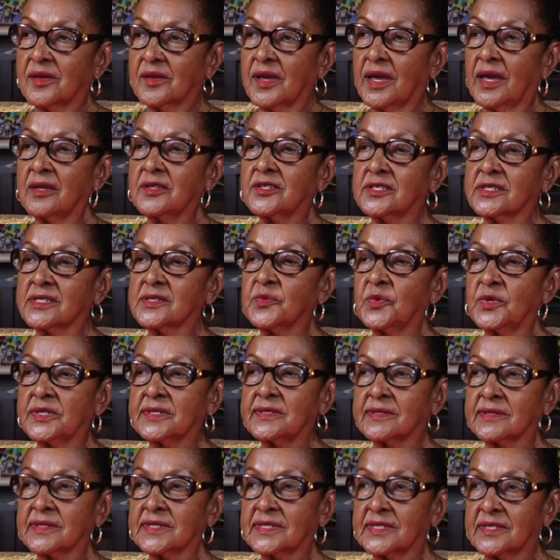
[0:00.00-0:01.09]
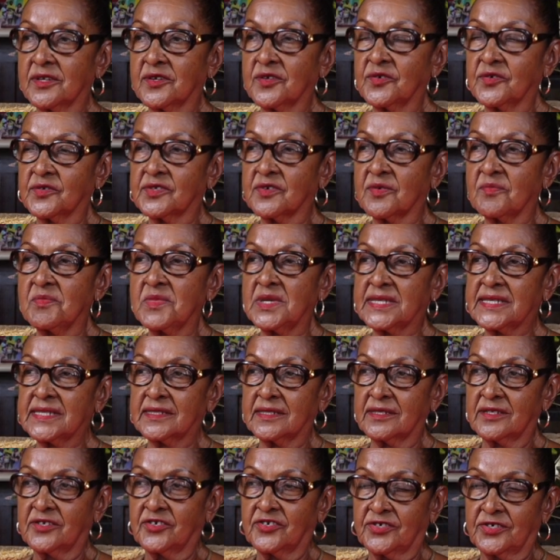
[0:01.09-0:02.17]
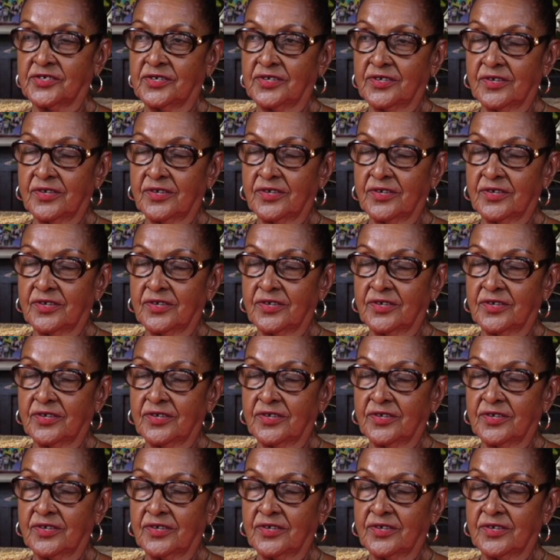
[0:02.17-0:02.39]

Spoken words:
I just want to send out a message